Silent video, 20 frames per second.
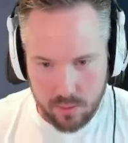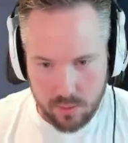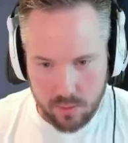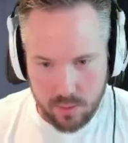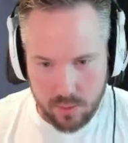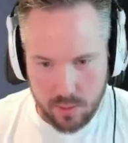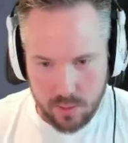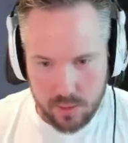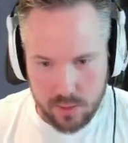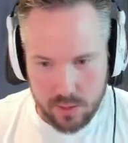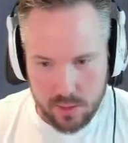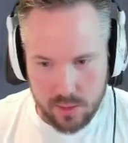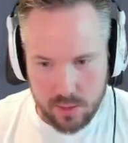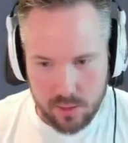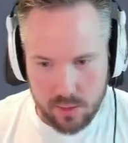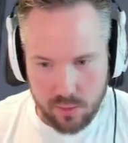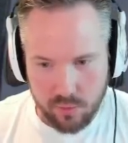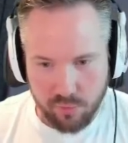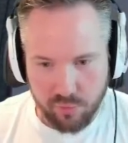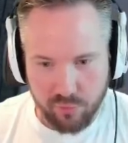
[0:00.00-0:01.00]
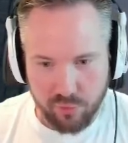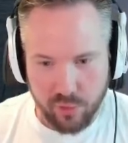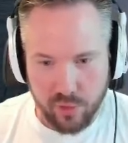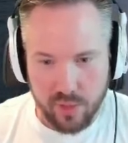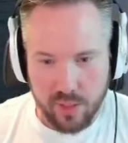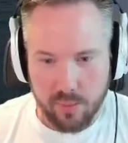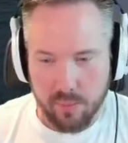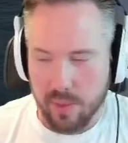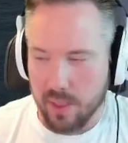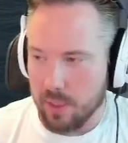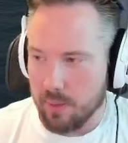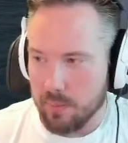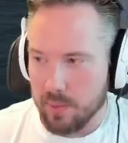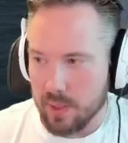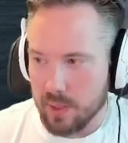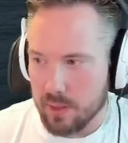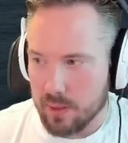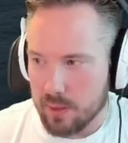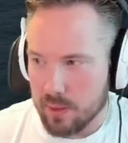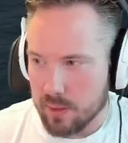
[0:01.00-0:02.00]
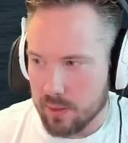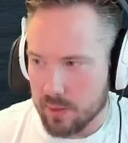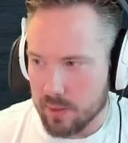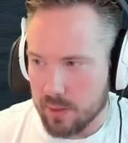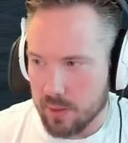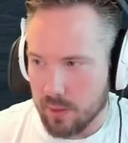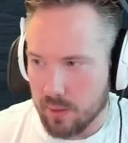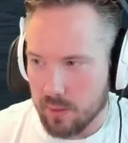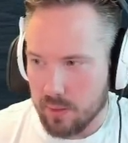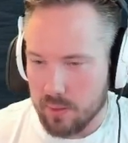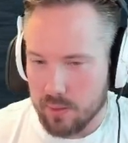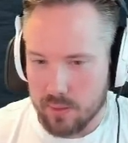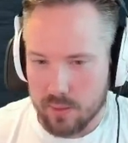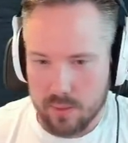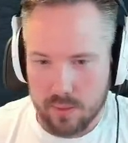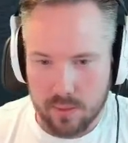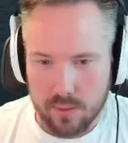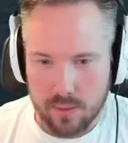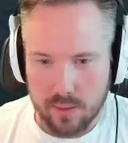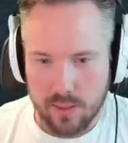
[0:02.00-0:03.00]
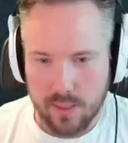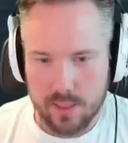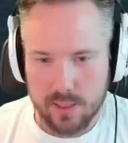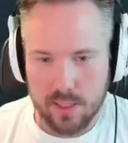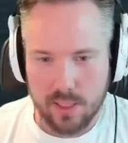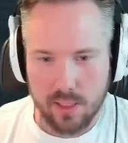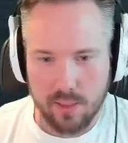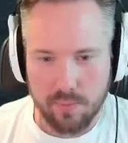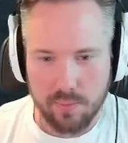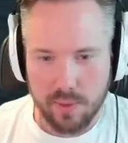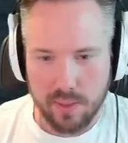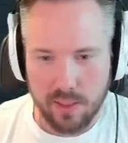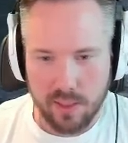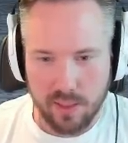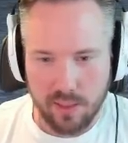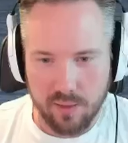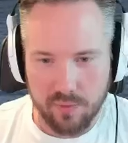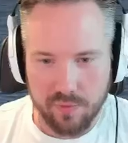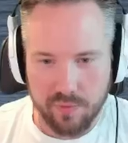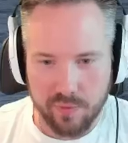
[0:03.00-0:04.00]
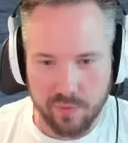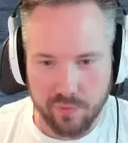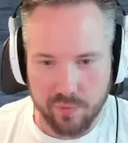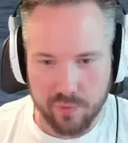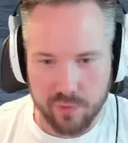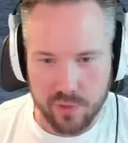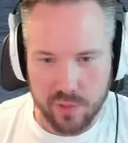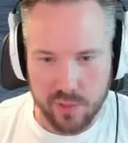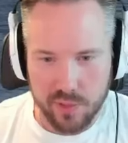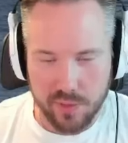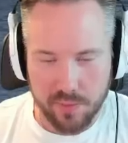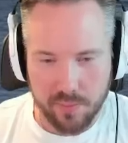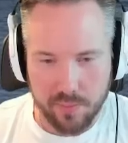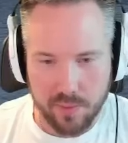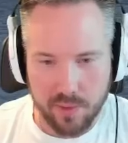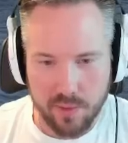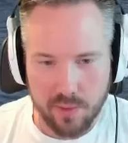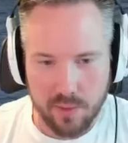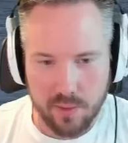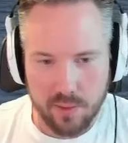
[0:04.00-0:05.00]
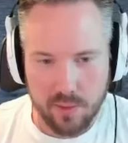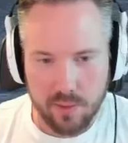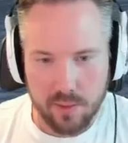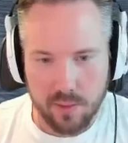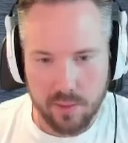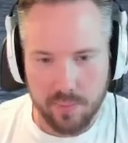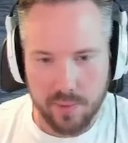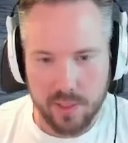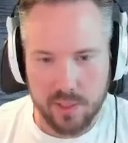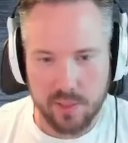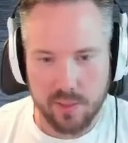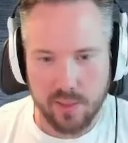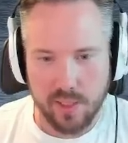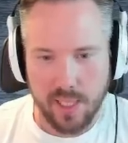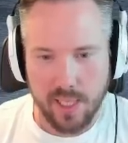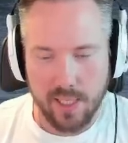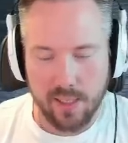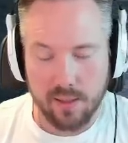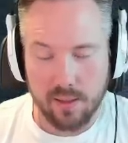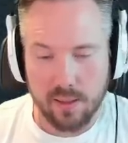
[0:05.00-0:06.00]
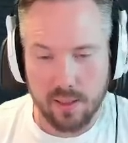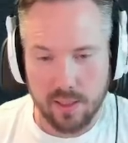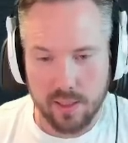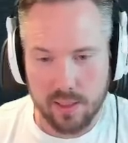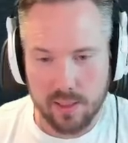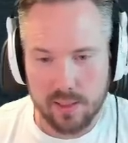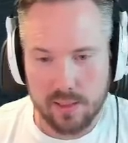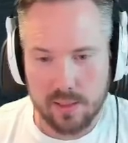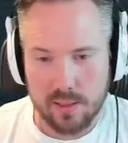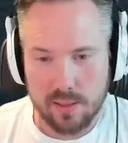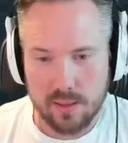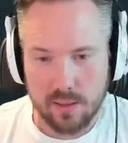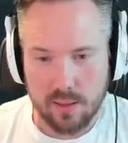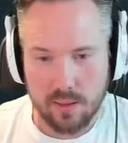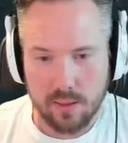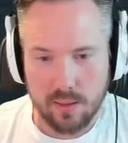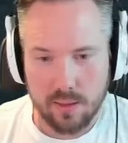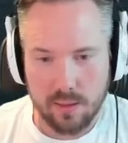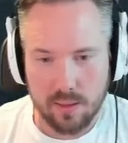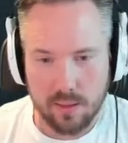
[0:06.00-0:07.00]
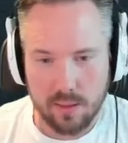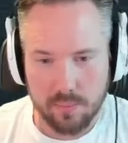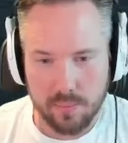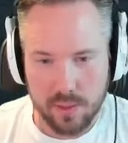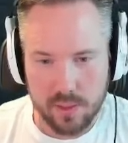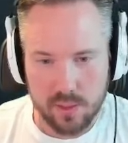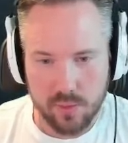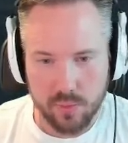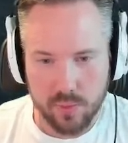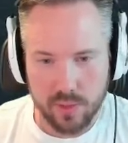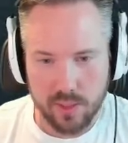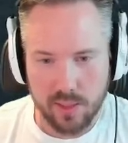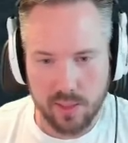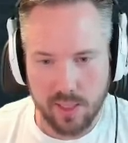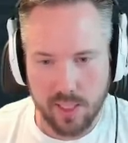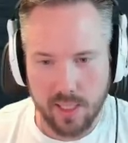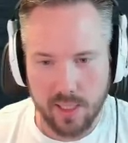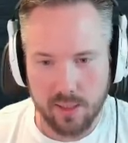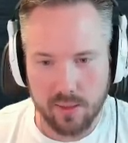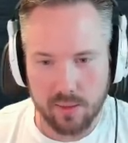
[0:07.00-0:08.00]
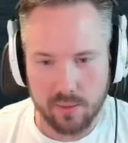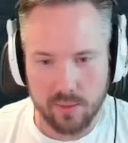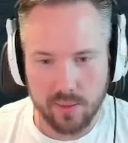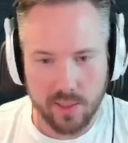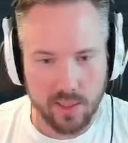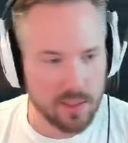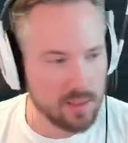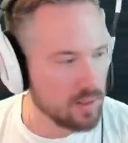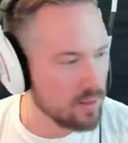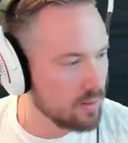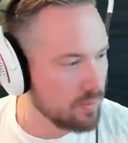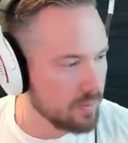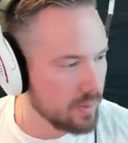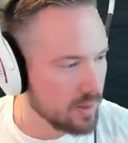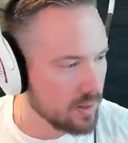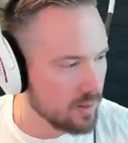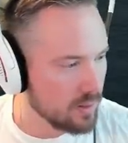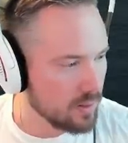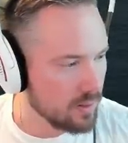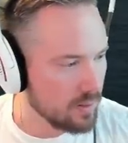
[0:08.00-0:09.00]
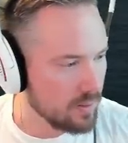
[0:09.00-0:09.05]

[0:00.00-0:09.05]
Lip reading: It's 30 millimeters though. That's gonna be iffy for some. Depends on the angle, I guess. Depends on what kind of angle you get at the middle.